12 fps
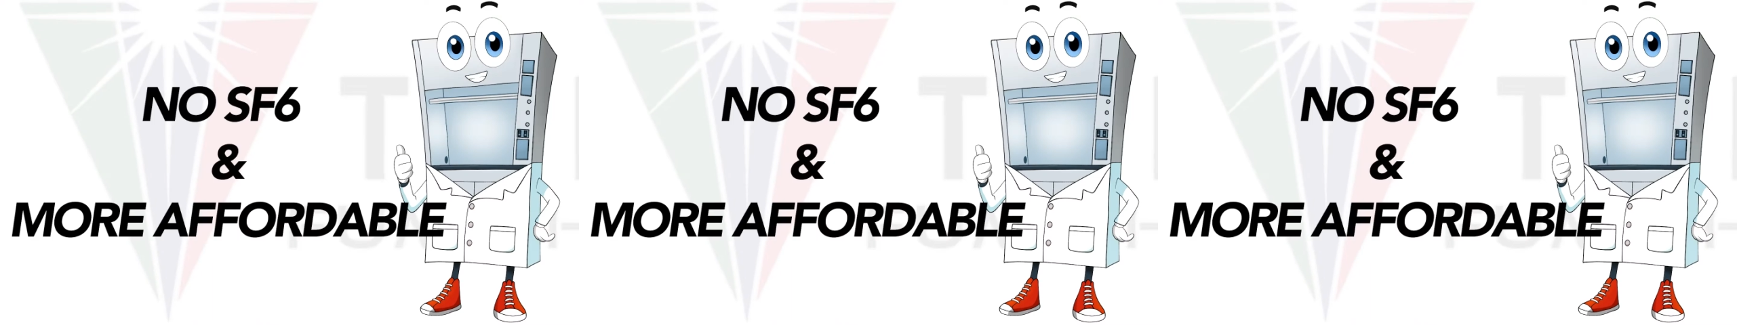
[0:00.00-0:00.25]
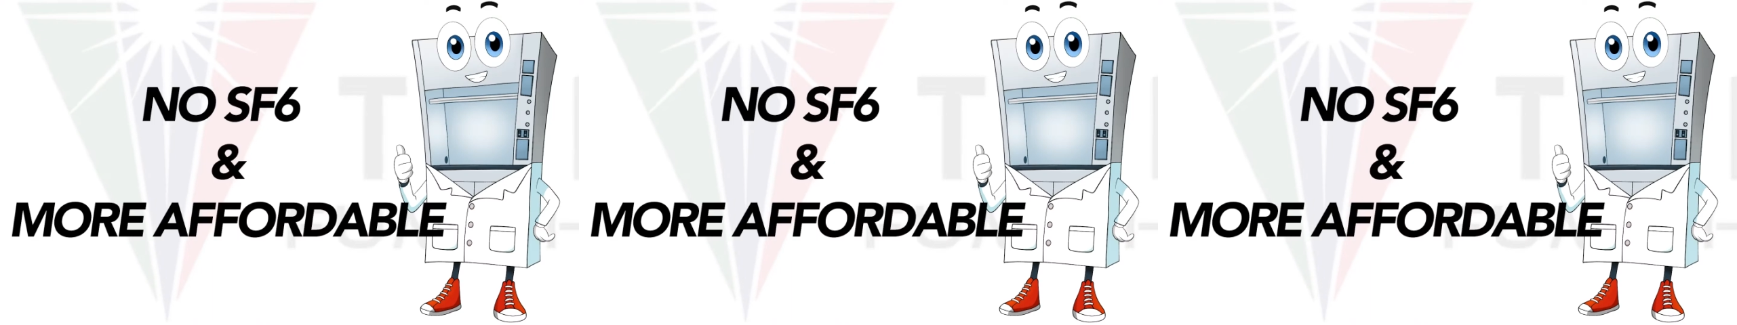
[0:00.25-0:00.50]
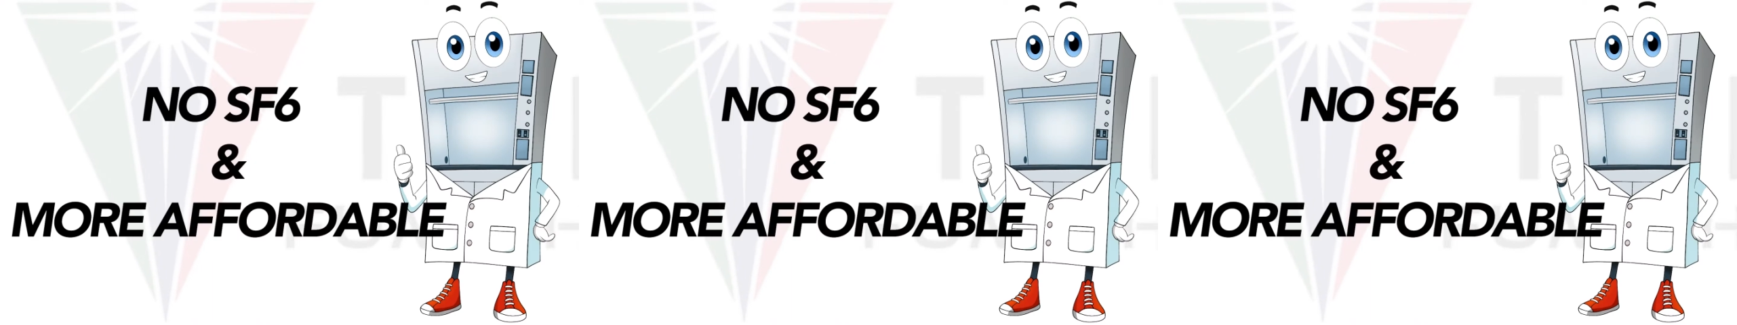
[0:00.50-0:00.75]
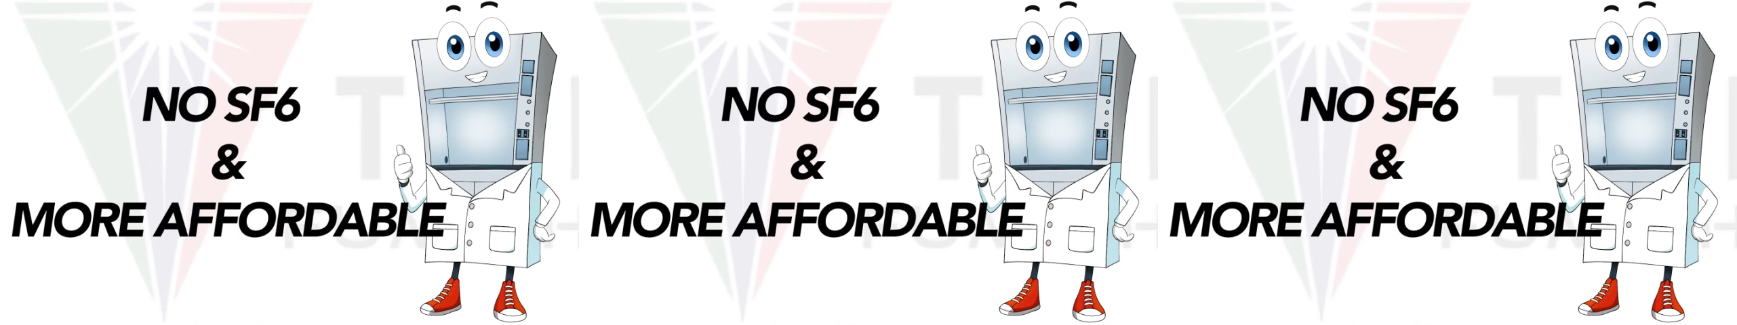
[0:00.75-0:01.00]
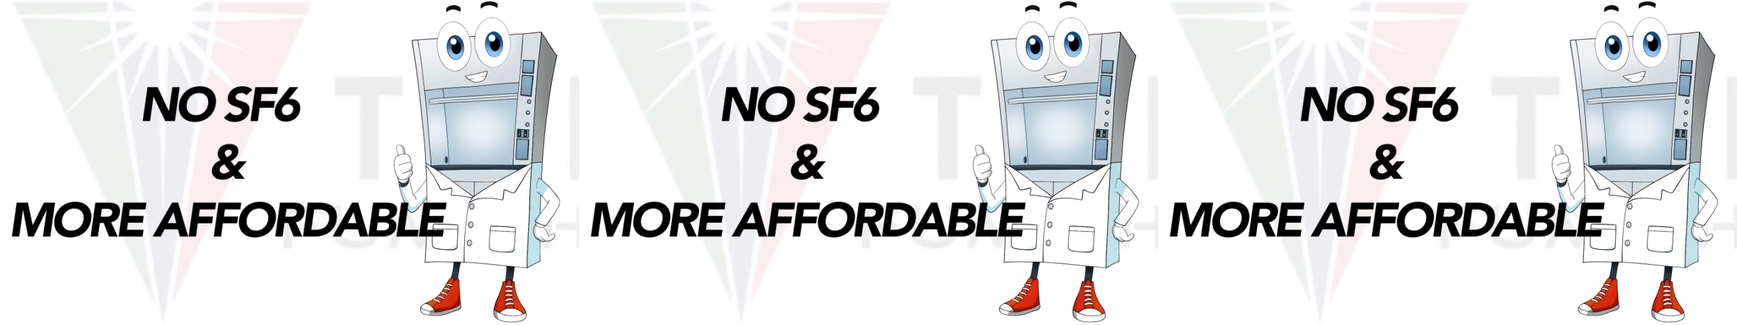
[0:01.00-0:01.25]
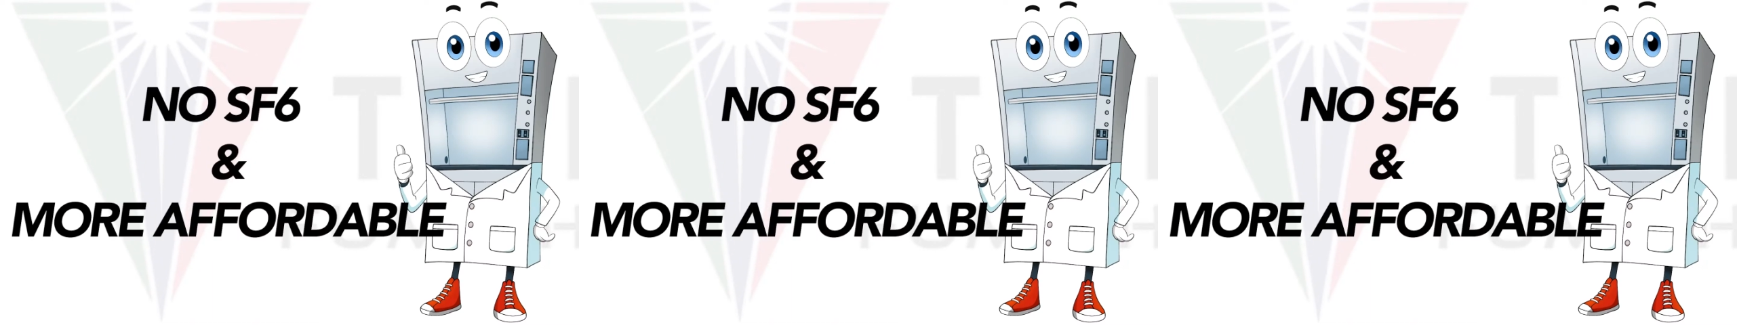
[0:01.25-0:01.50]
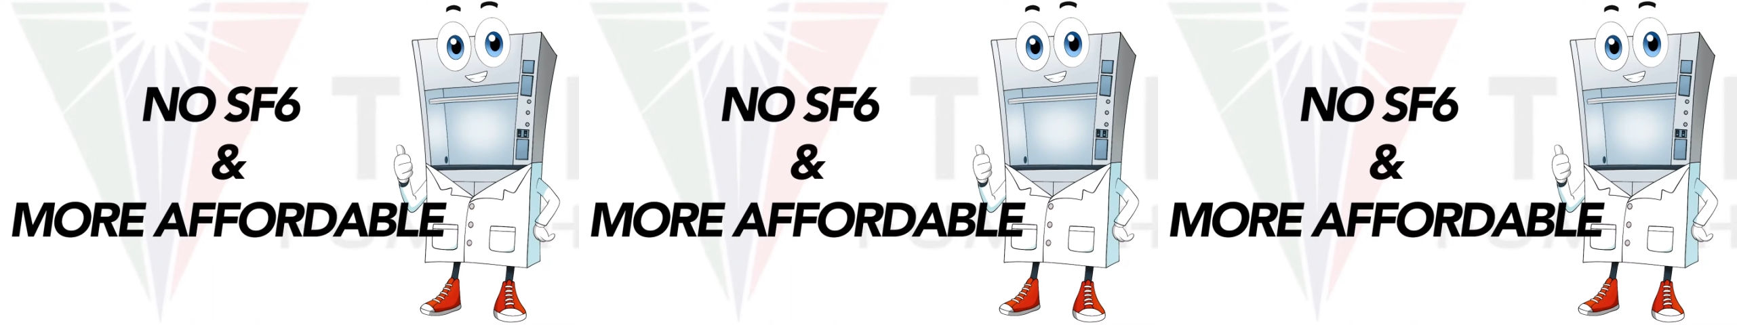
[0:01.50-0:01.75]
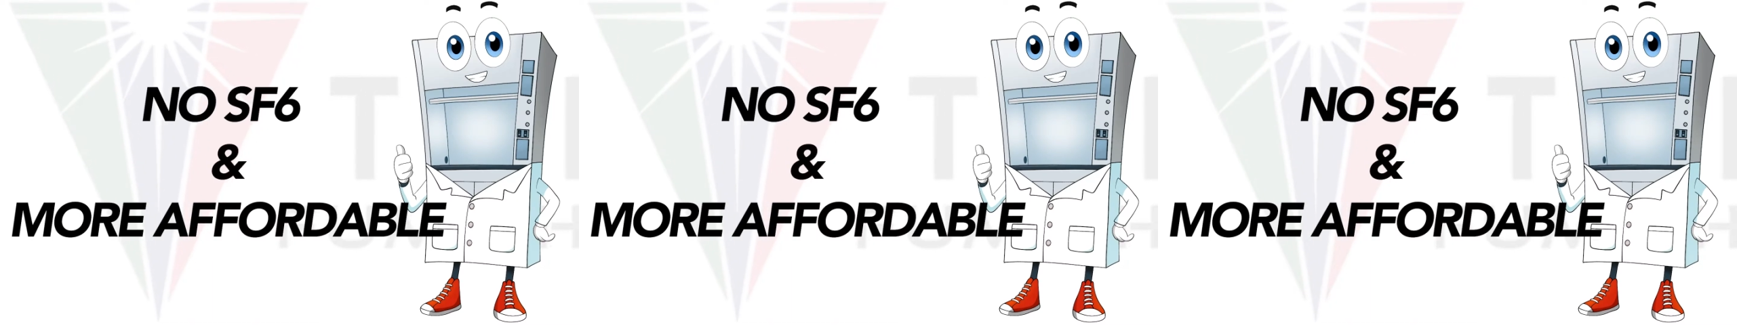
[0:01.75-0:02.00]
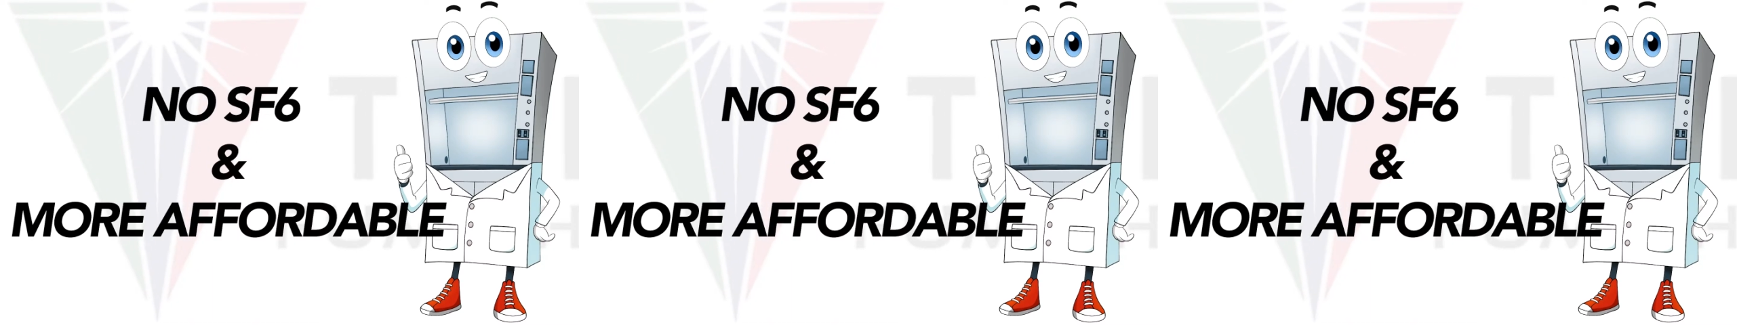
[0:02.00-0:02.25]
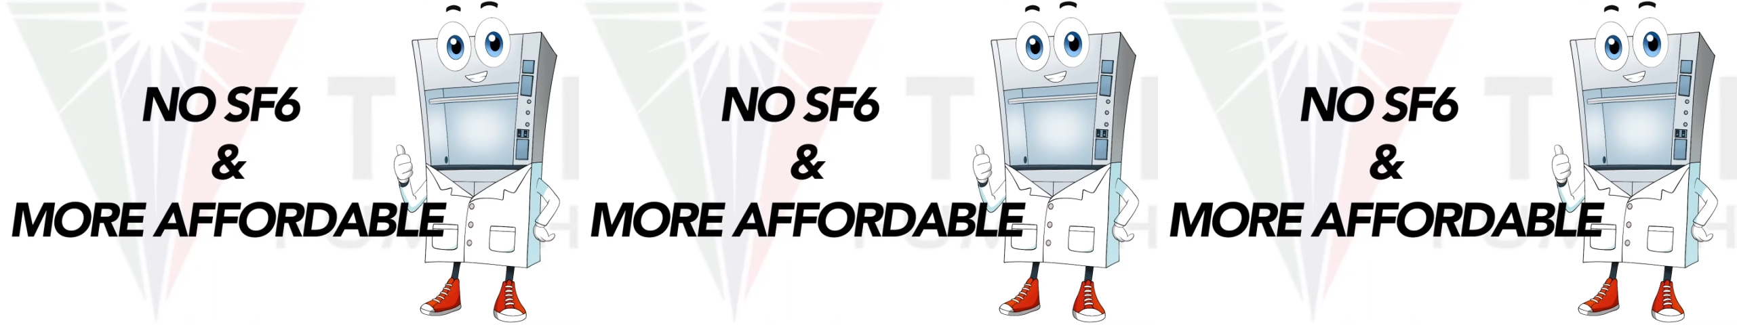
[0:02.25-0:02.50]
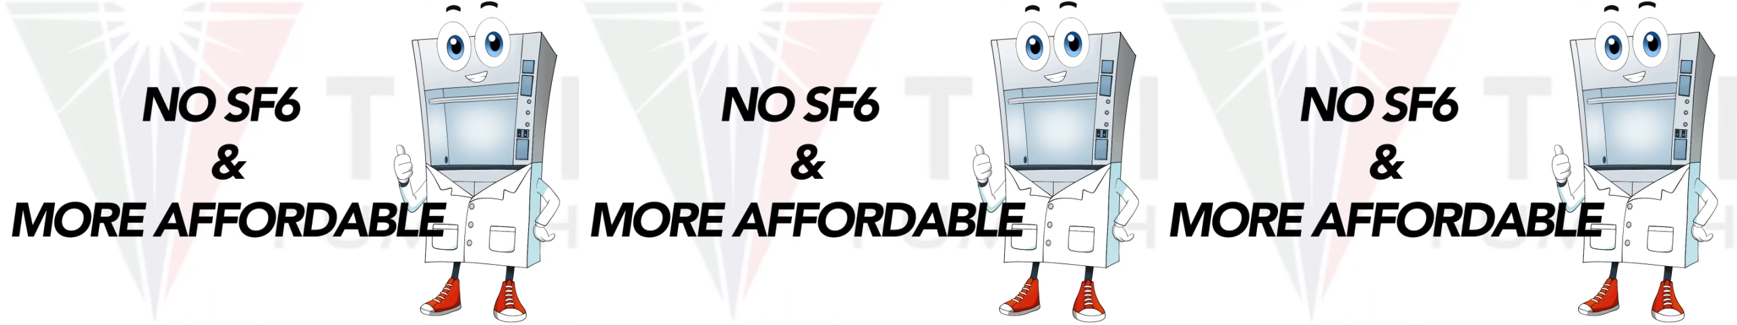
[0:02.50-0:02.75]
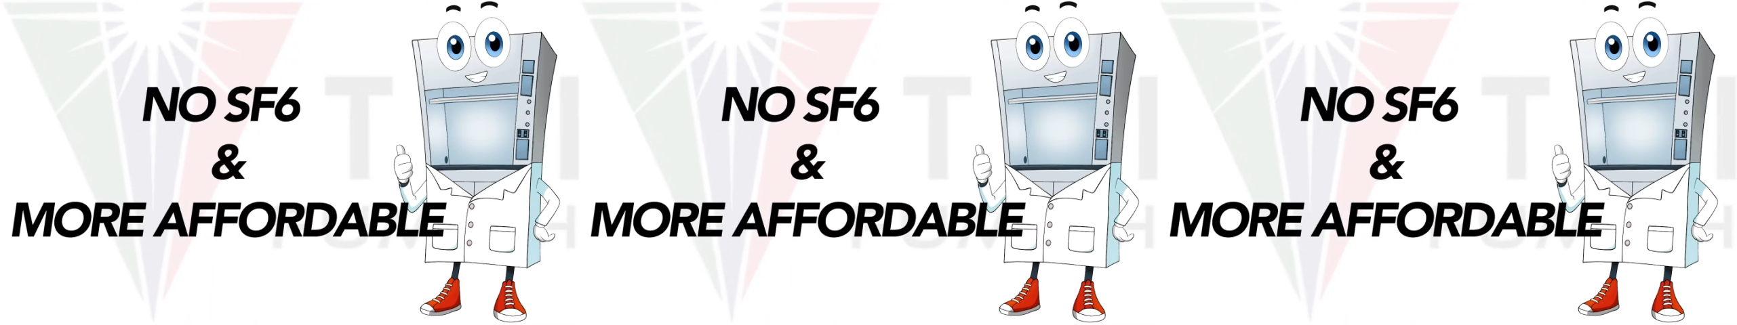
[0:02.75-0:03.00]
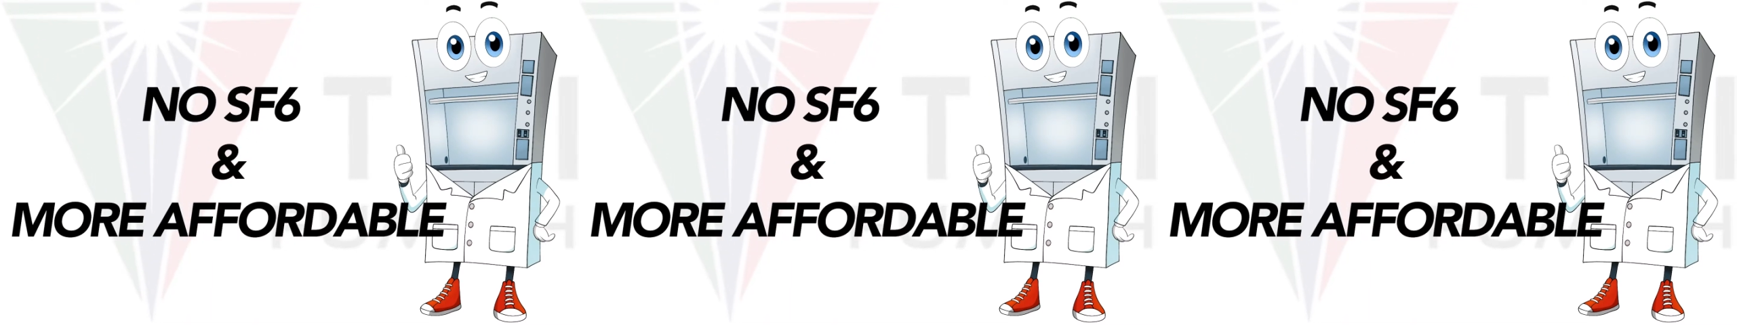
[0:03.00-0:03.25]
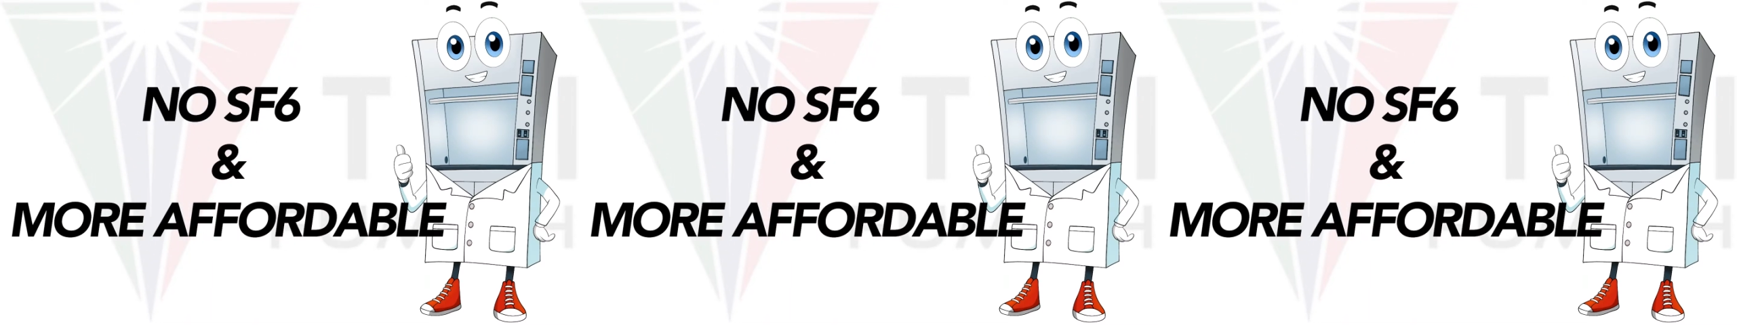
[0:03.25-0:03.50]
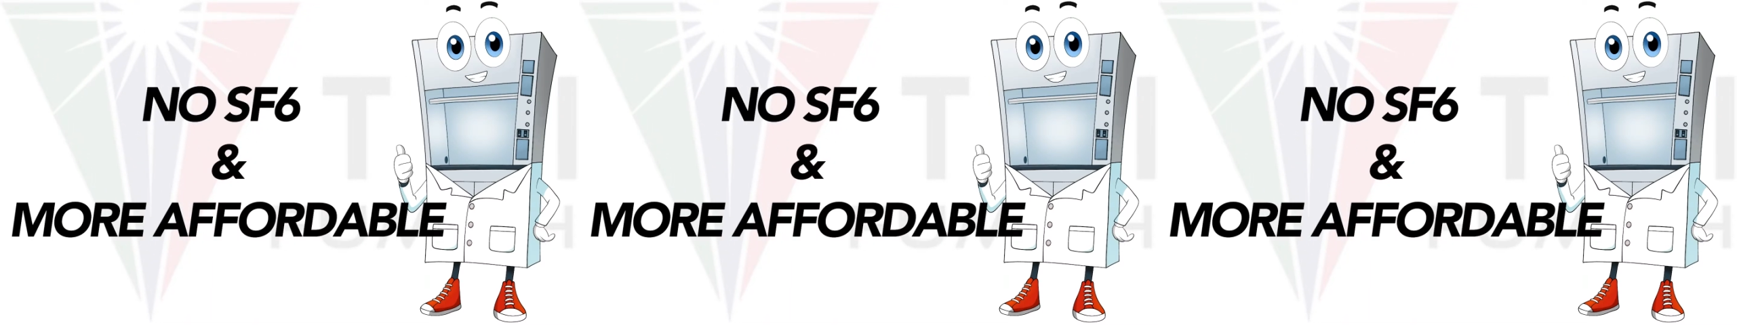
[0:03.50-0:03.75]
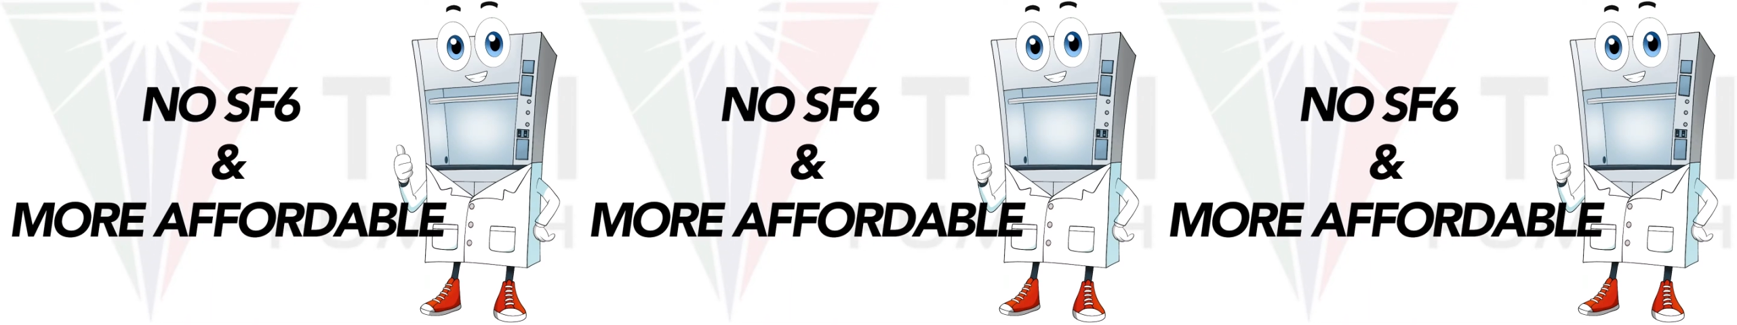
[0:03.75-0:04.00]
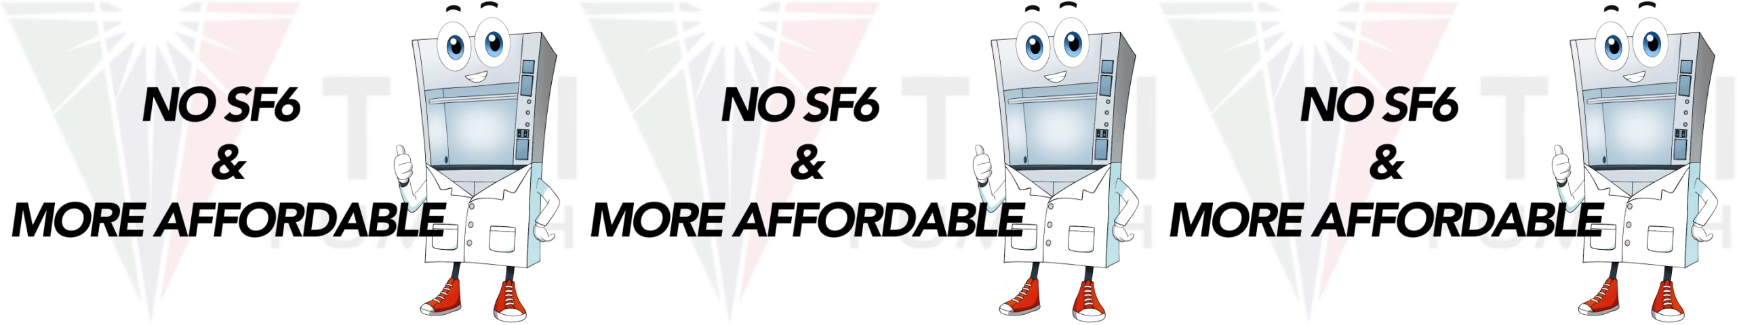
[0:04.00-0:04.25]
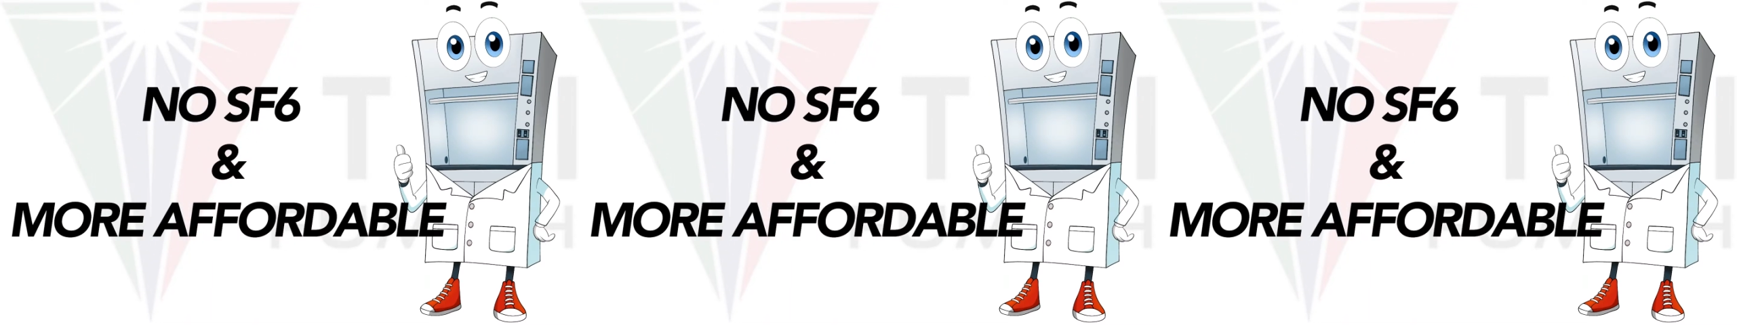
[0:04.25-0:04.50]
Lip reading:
Nobody's mouth can be seen.